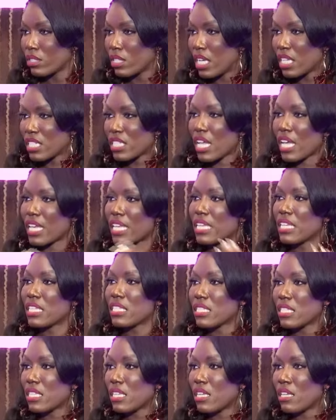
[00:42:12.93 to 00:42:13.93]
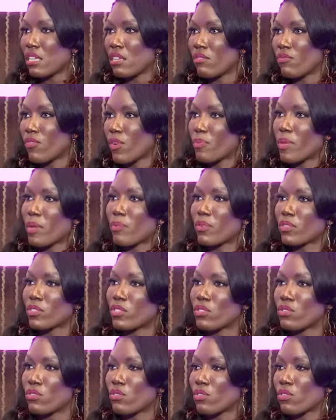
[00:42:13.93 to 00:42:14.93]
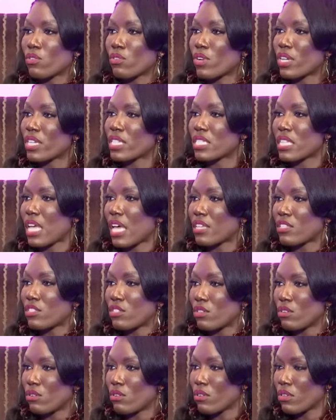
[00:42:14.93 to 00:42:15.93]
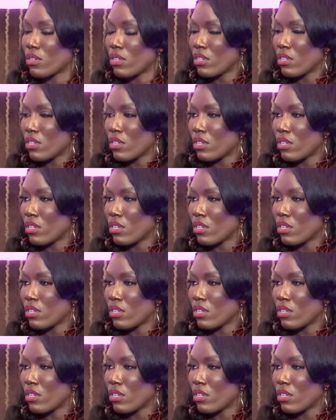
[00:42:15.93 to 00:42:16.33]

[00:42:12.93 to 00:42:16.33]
It's not easy for people to criticize you. Right.